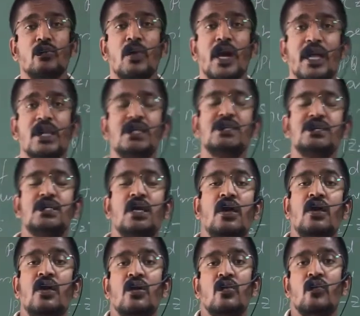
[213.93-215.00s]

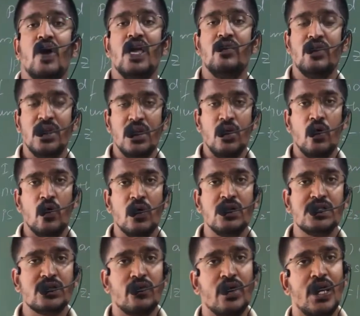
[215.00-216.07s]
minus y1
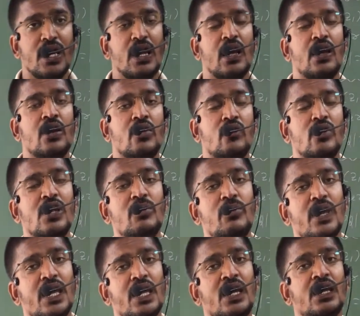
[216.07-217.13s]
whole square will
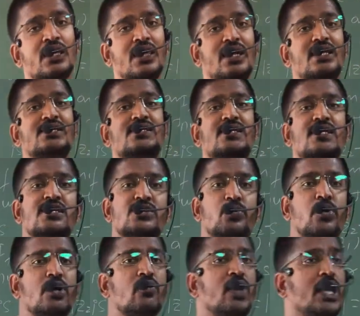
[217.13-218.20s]
be the distance
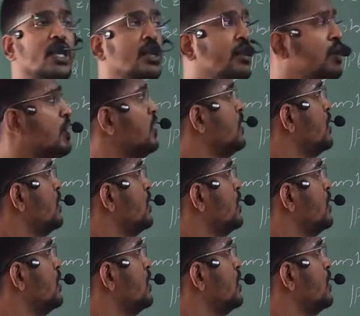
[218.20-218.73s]
between